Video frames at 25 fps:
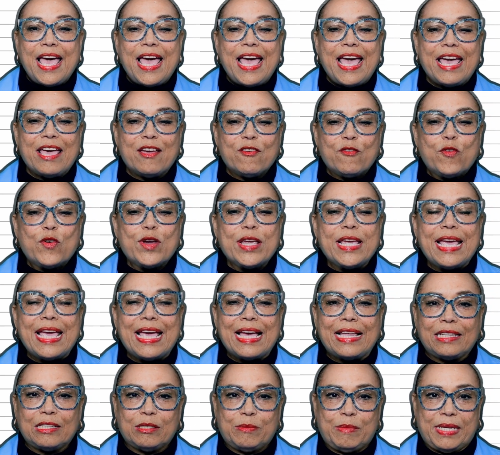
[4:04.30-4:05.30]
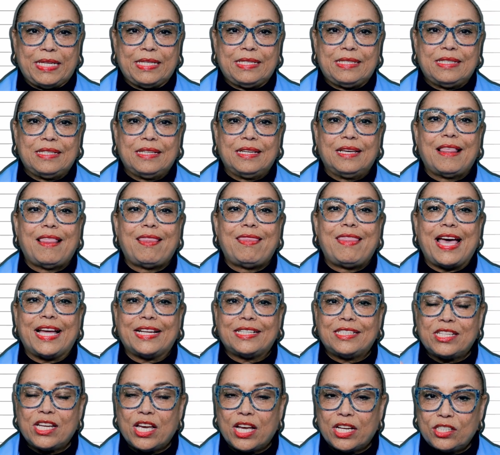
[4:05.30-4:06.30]
Every element
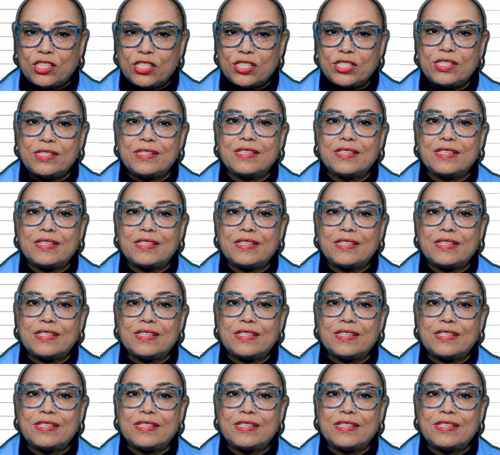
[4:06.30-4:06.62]
that touches